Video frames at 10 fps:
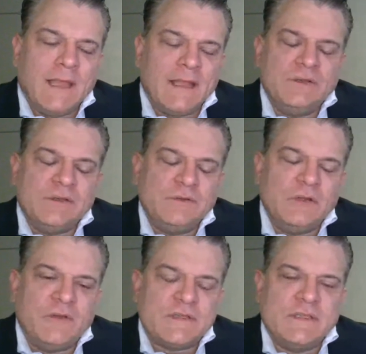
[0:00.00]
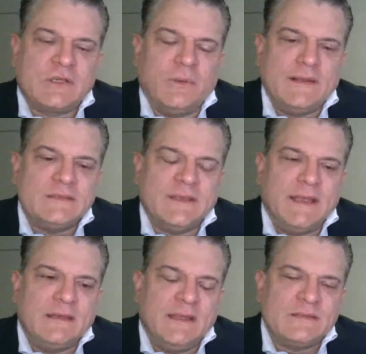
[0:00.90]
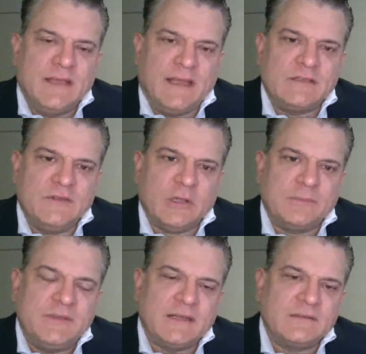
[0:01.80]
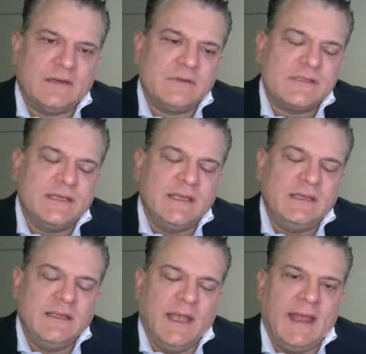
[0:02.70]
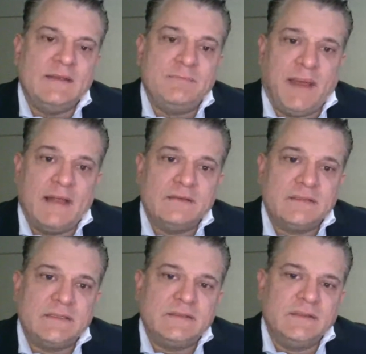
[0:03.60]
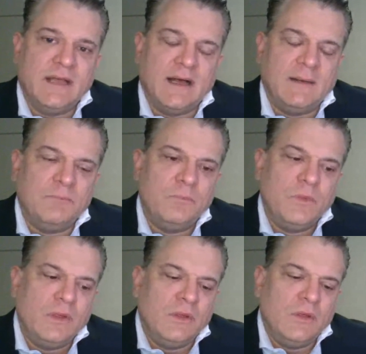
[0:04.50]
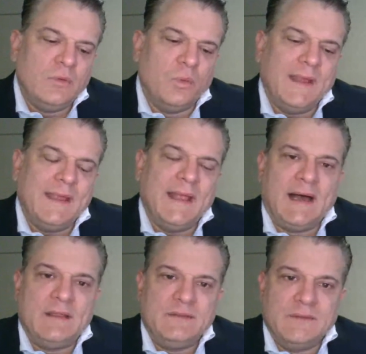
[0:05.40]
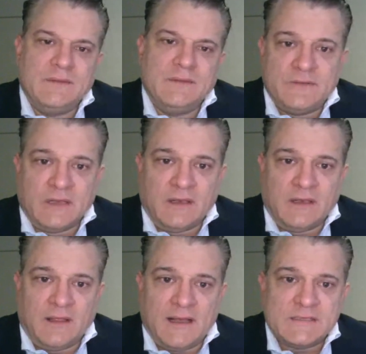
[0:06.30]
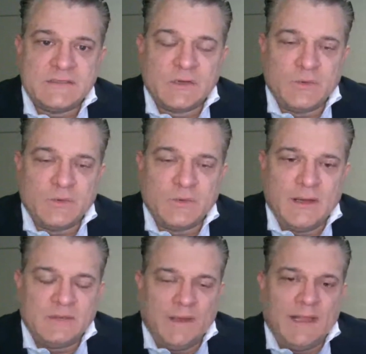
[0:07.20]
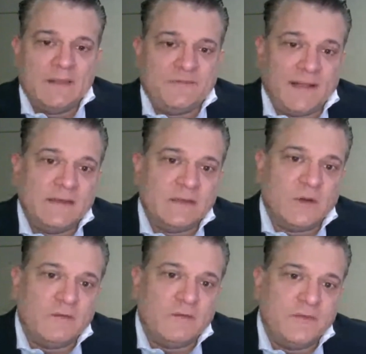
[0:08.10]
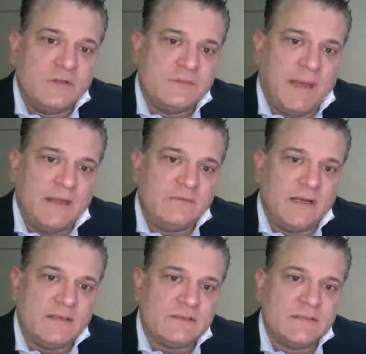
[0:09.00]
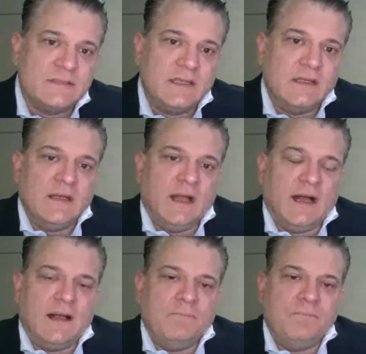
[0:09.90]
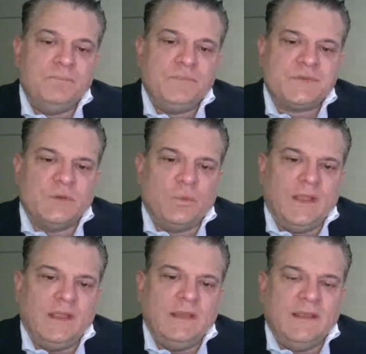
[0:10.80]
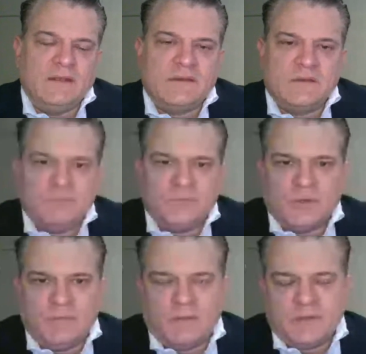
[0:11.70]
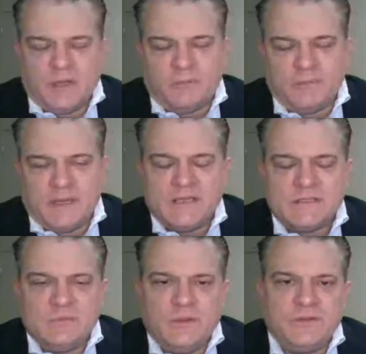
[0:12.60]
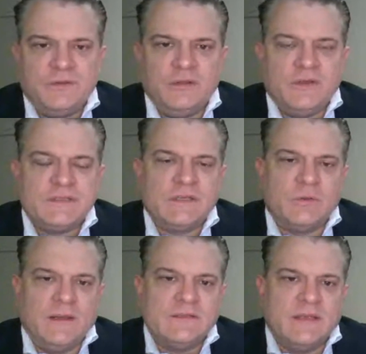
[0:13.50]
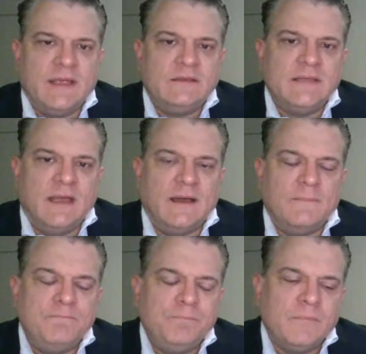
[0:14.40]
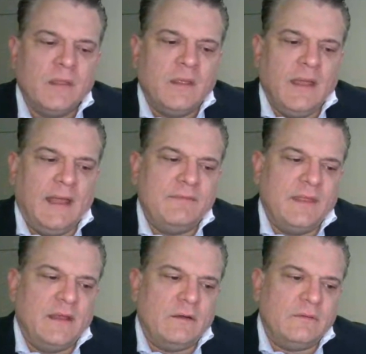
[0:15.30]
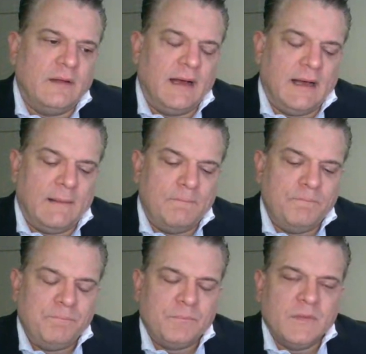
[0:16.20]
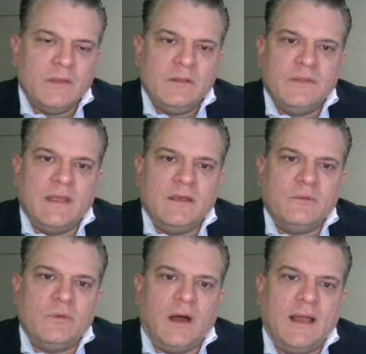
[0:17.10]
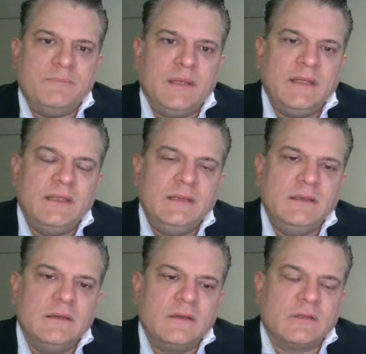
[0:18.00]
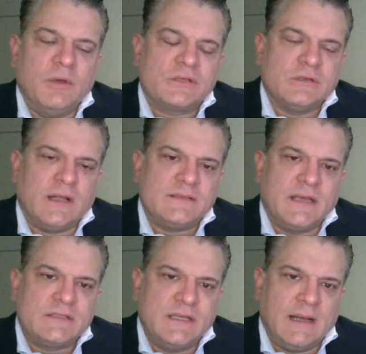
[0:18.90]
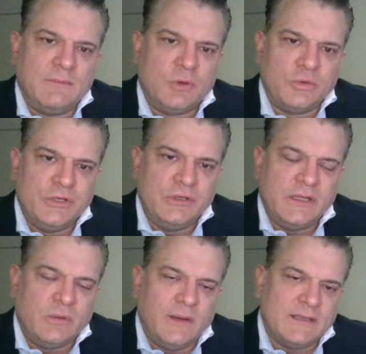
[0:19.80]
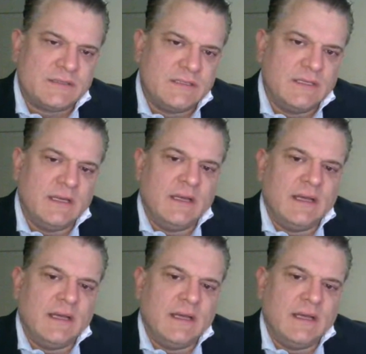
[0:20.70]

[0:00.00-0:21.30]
so University of Queensland had developed the technology and patented it. We are, under the license agreement, we are the funder of those patent rights. So we, in combination with University of Queensland and their IP commercialization arm called UniQuest,